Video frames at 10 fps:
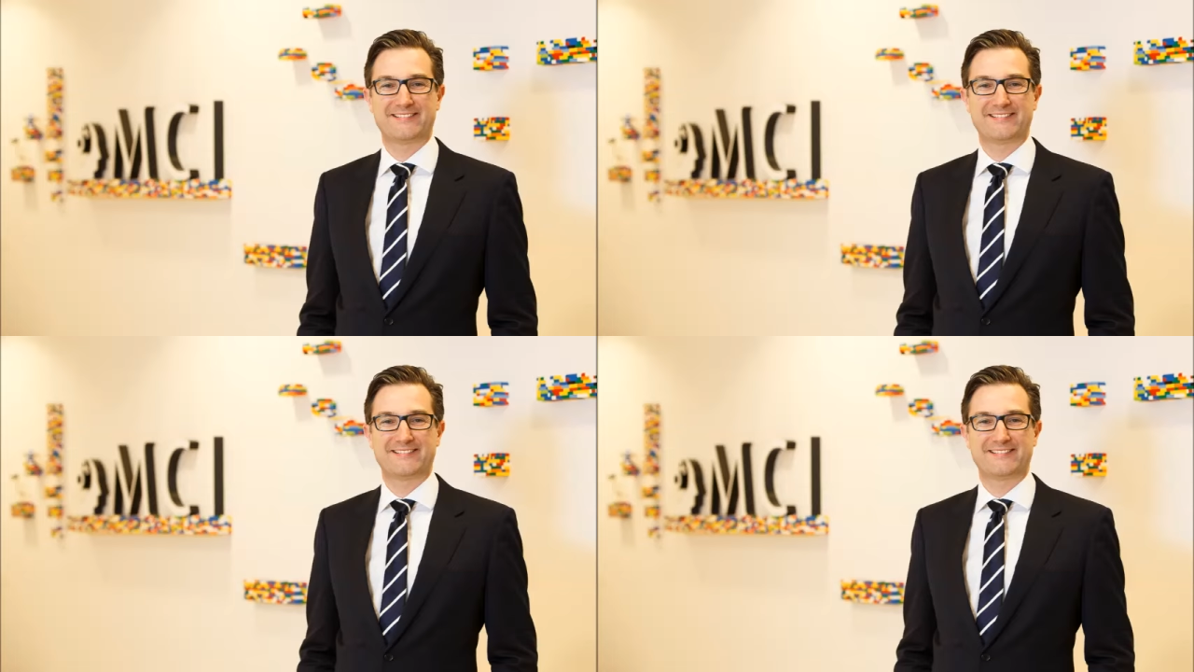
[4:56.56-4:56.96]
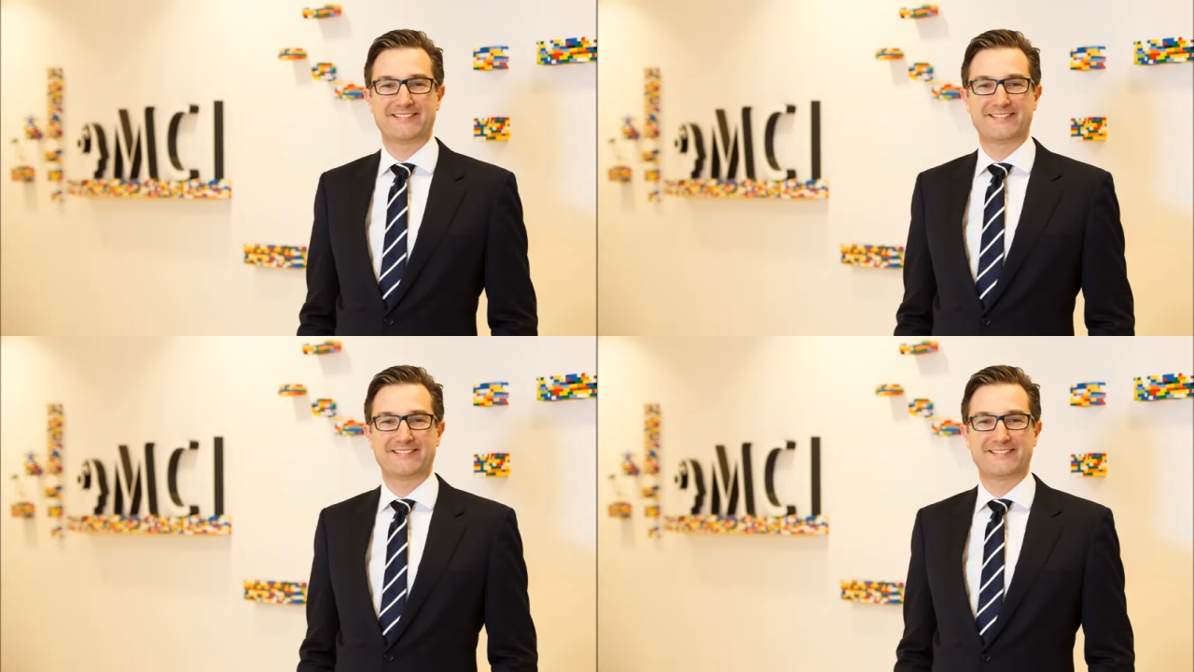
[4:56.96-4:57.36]

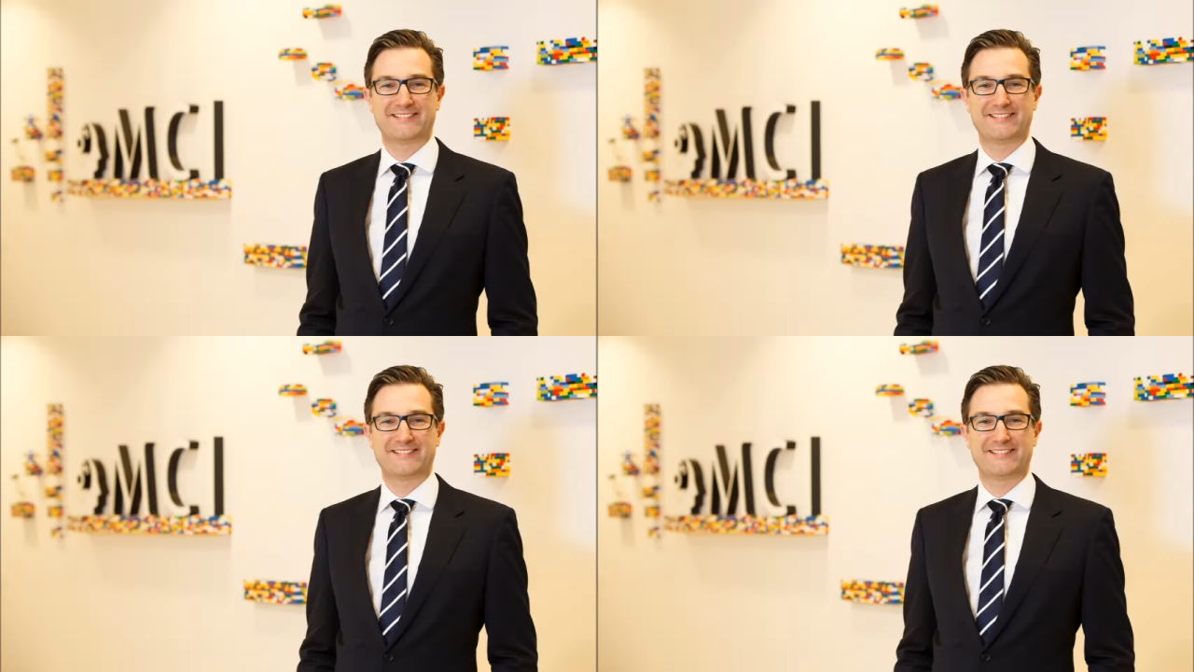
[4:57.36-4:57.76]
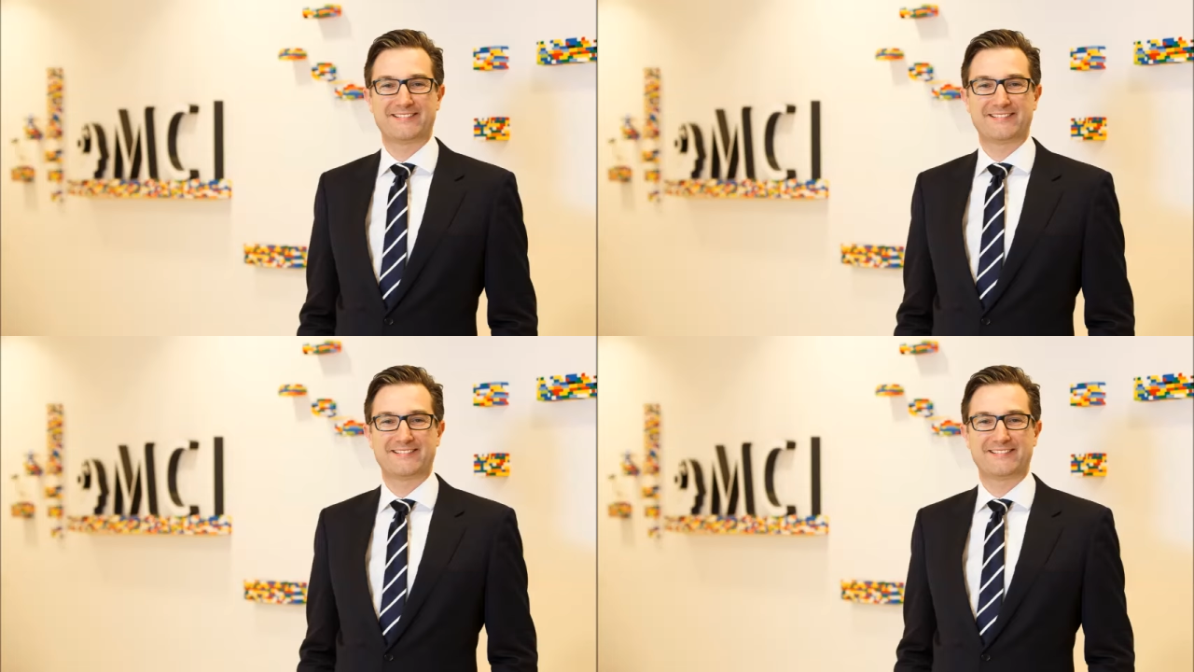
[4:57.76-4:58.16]

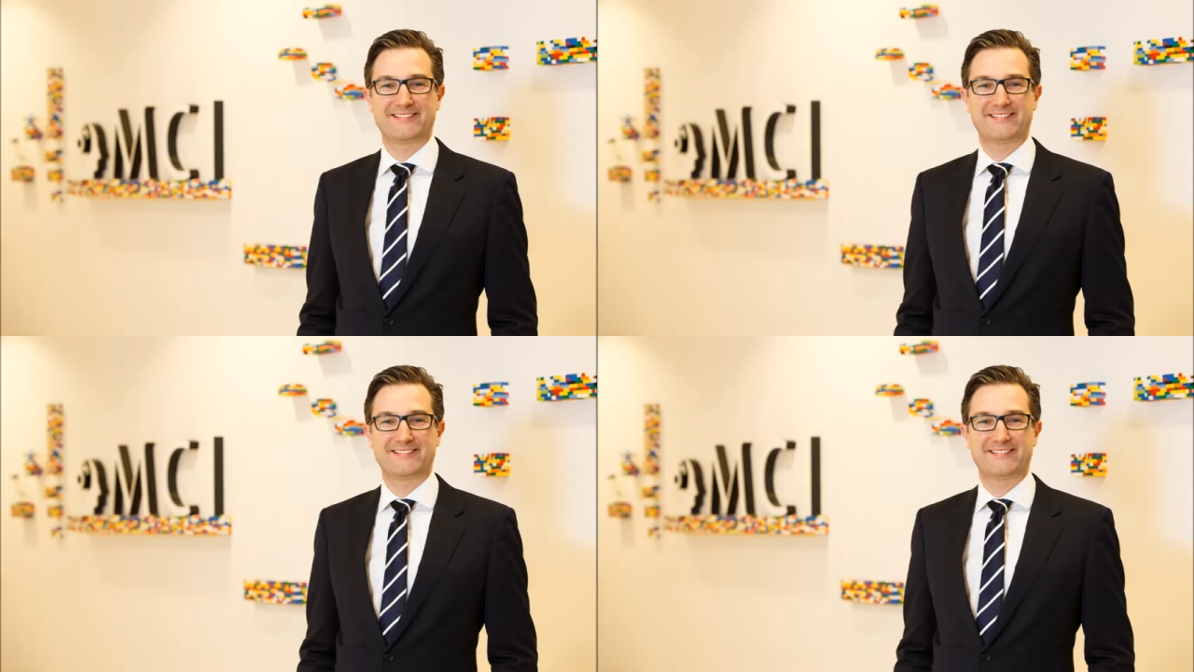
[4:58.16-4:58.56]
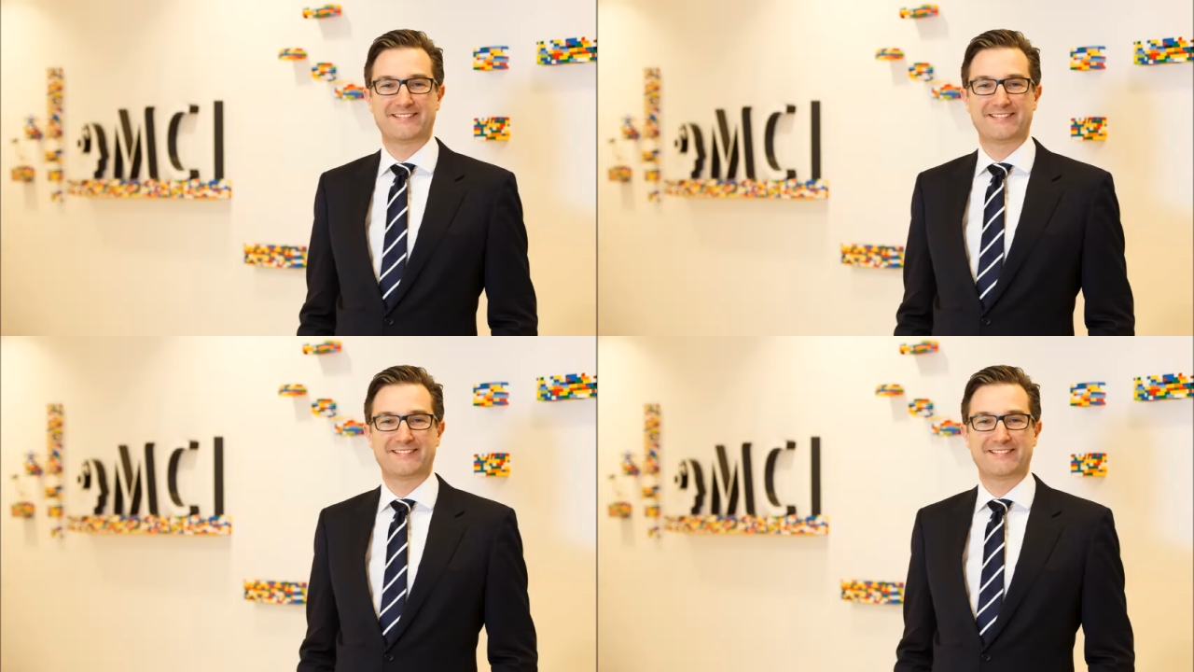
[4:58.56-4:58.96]

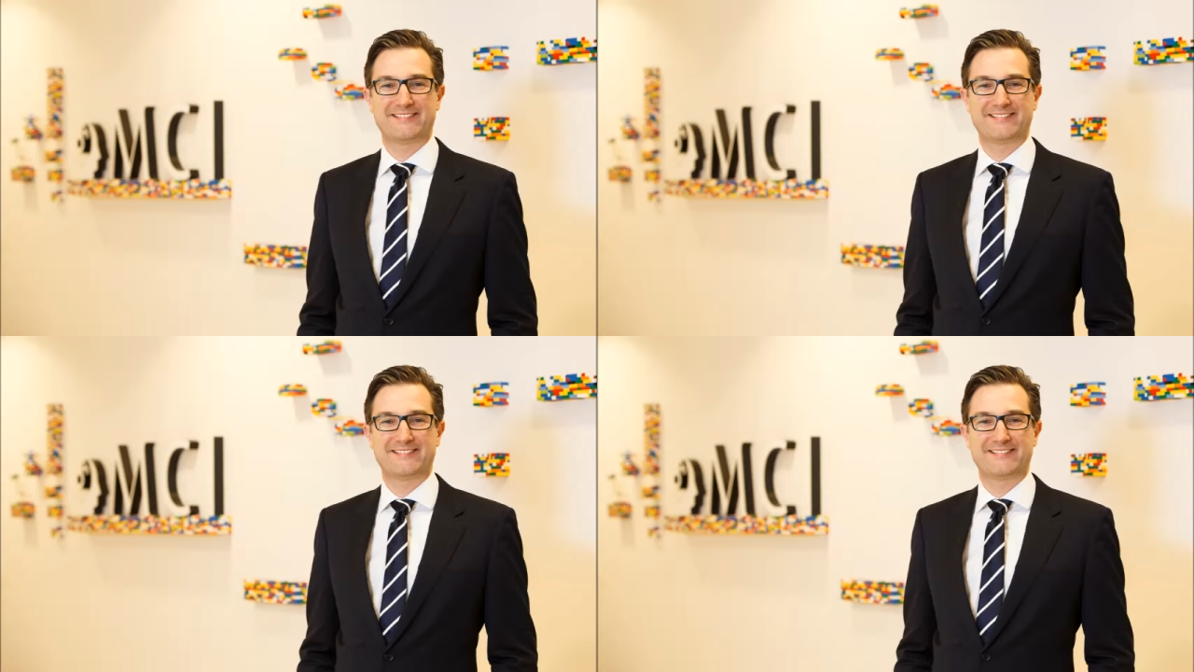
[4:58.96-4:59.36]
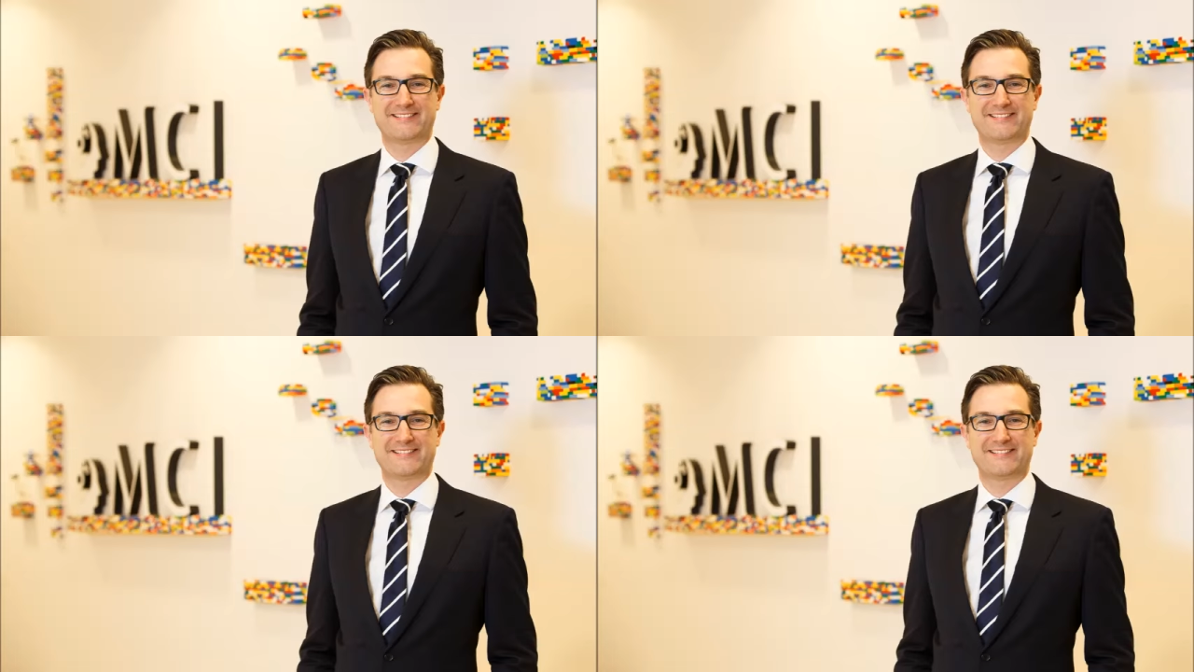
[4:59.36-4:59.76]

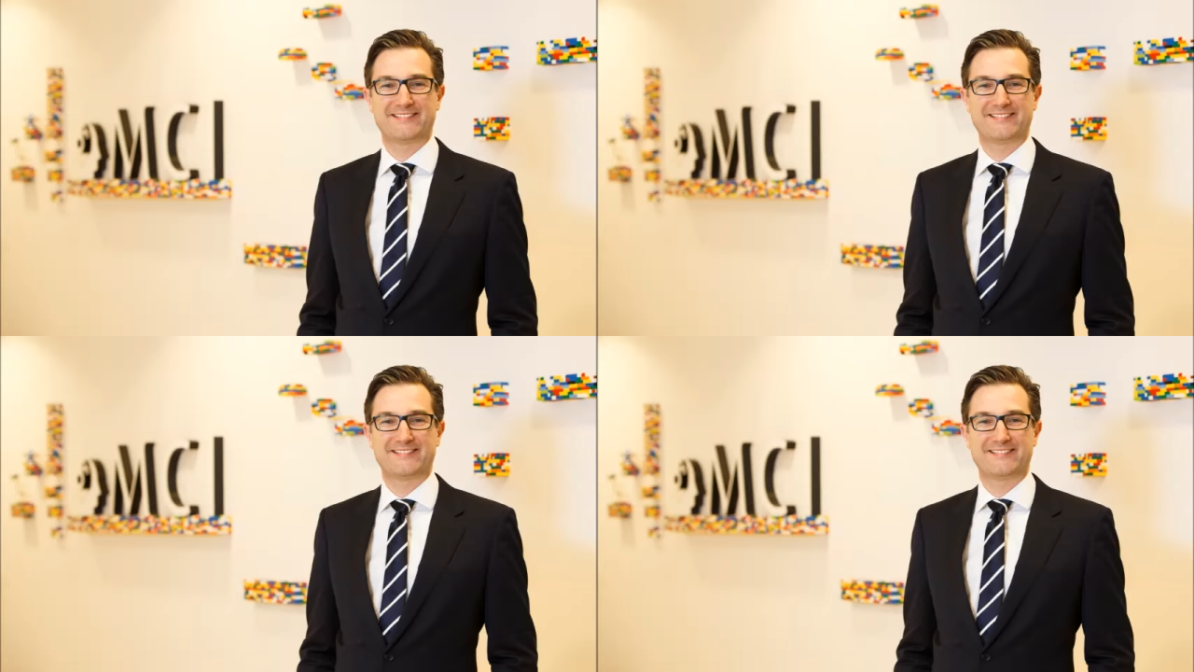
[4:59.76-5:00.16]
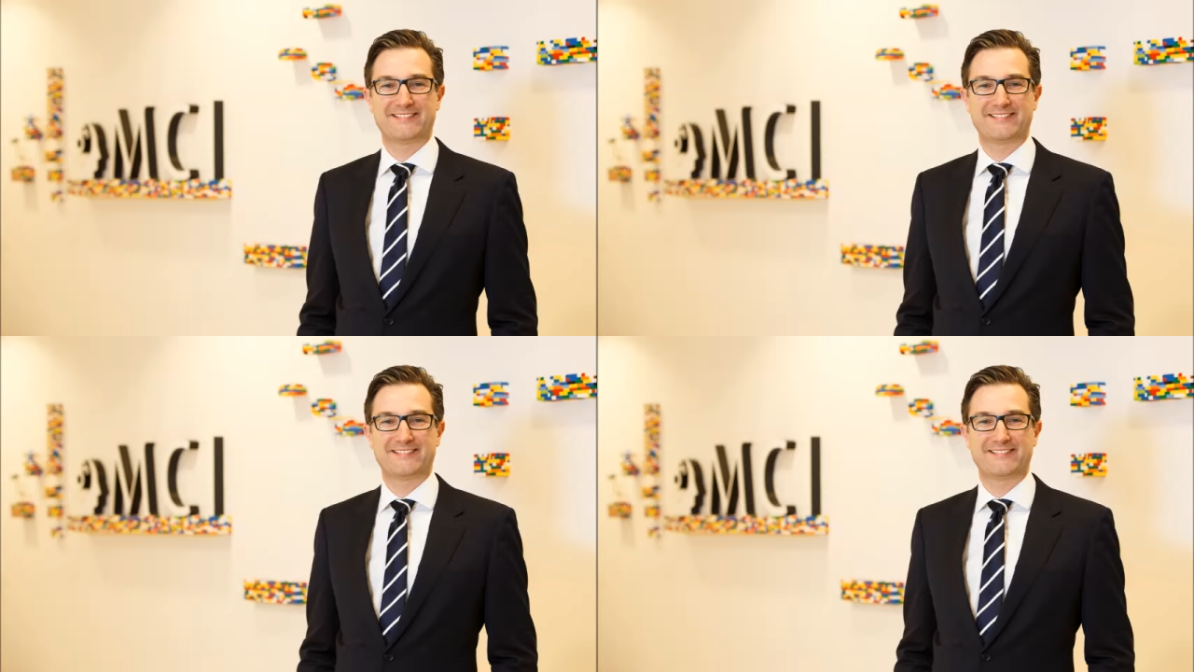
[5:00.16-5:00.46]
[no speech]